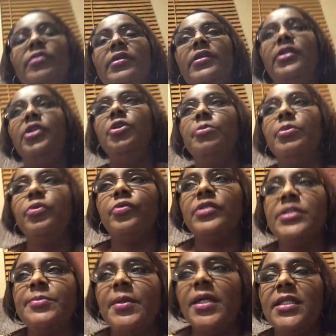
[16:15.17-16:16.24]
and human
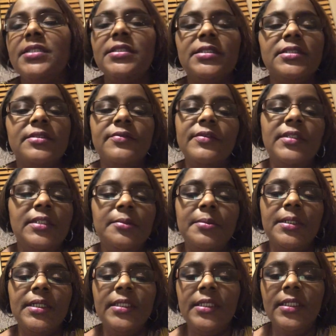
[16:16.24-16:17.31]
responses of
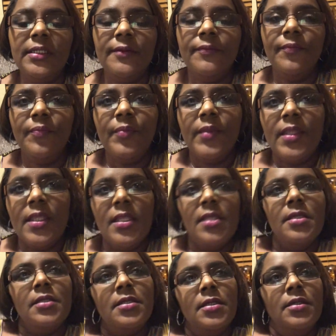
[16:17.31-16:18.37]
anybody.
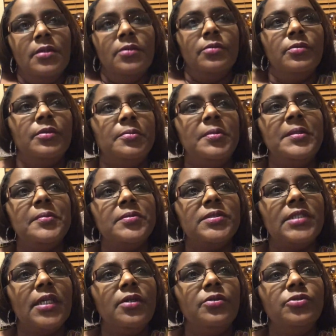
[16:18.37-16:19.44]
When people
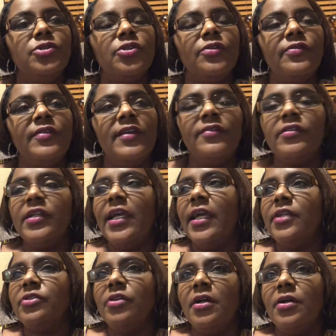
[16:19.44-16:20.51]
say, "Who's your favorite
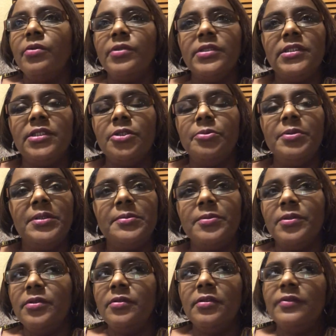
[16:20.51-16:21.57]
actor?" I always tell
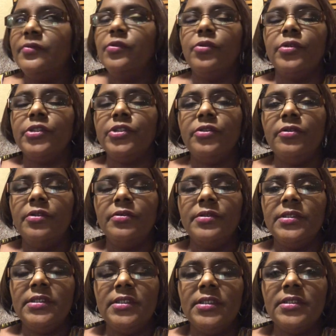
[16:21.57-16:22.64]
people, oh, of course,
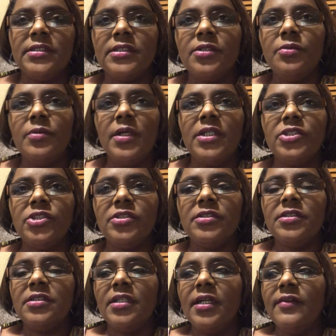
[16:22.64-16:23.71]
it's Denzel
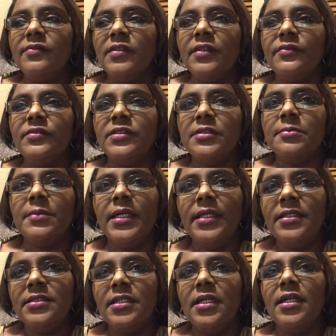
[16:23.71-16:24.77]
Washington. I've loved him my
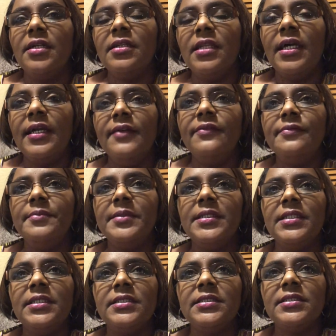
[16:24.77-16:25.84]
entire life
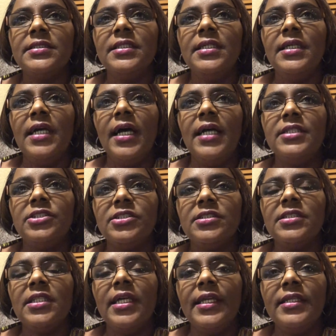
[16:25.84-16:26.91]
because I
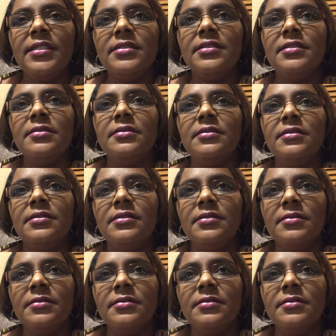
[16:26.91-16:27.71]
just like the